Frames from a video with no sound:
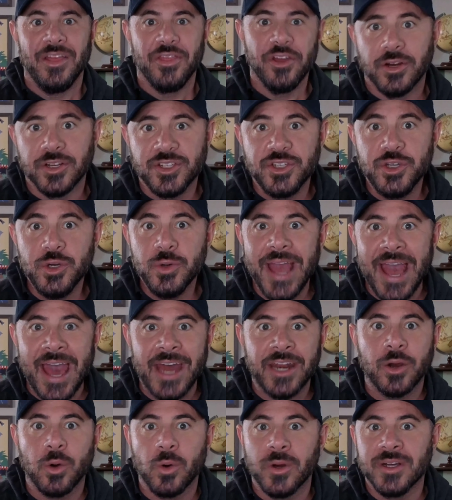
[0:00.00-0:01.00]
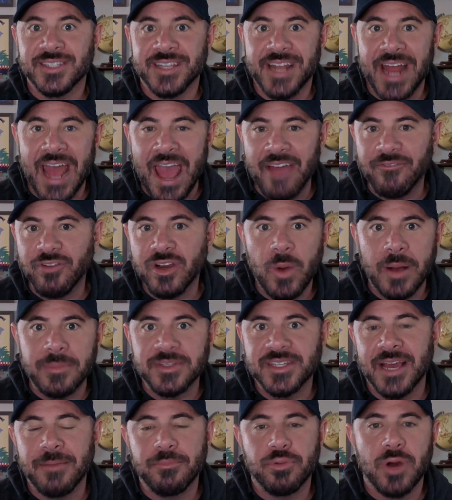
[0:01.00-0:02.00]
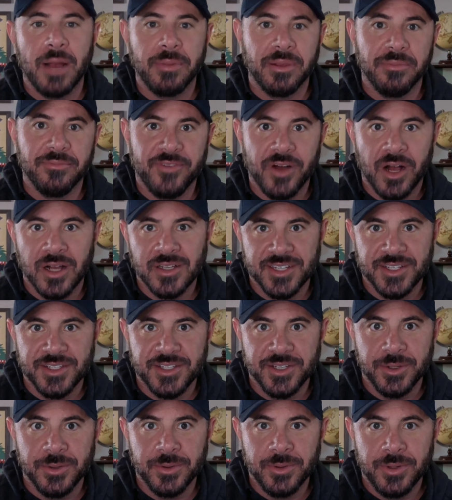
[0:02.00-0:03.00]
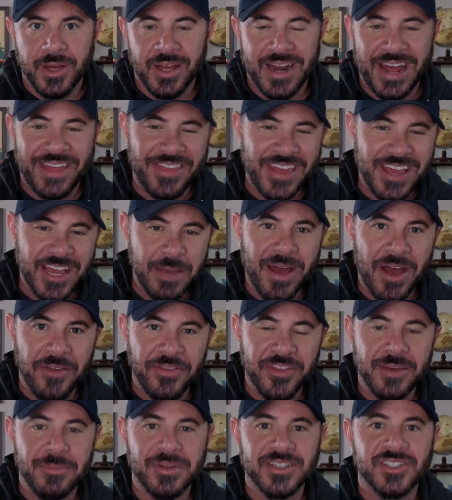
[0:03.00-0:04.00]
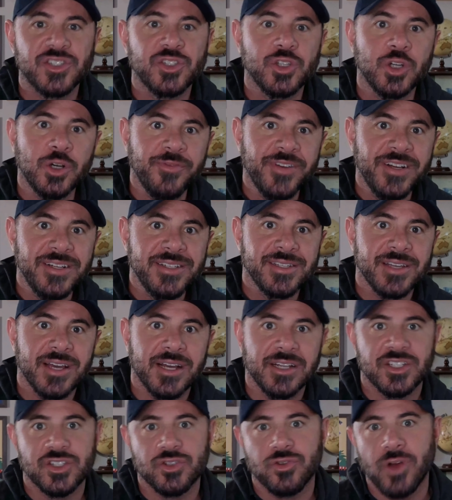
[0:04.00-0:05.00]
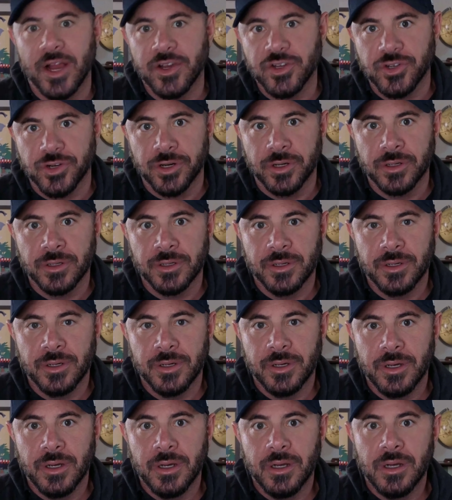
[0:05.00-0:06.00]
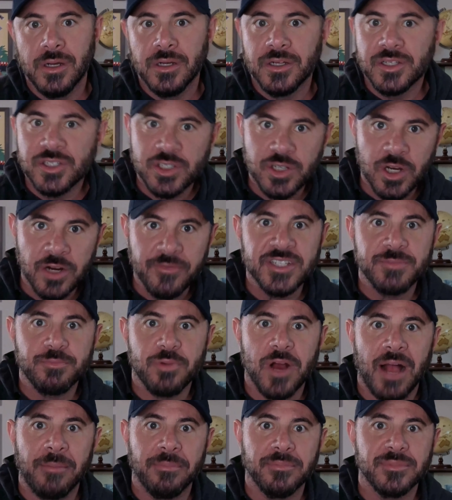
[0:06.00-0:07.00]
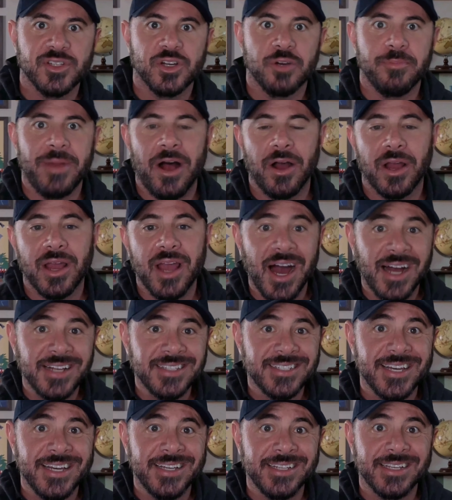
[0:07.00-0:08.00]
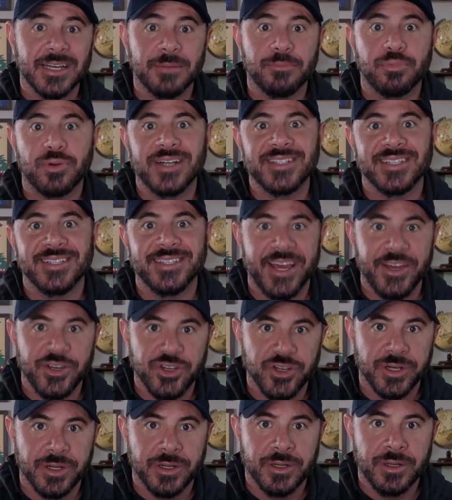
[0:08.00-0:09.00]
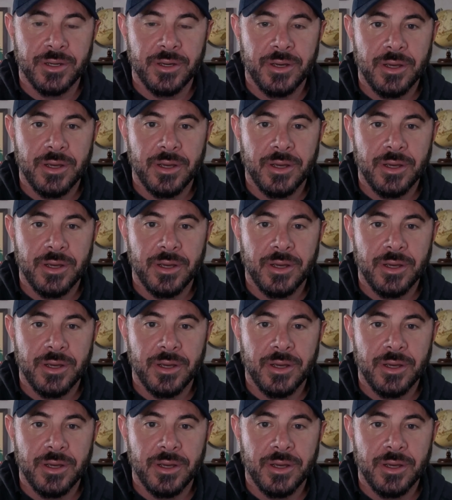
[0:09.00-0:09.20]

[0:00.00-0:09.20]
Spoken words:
There are two categories that every website problem falls into, and I think about them as surface and structure. Surface problems are about content and presentation.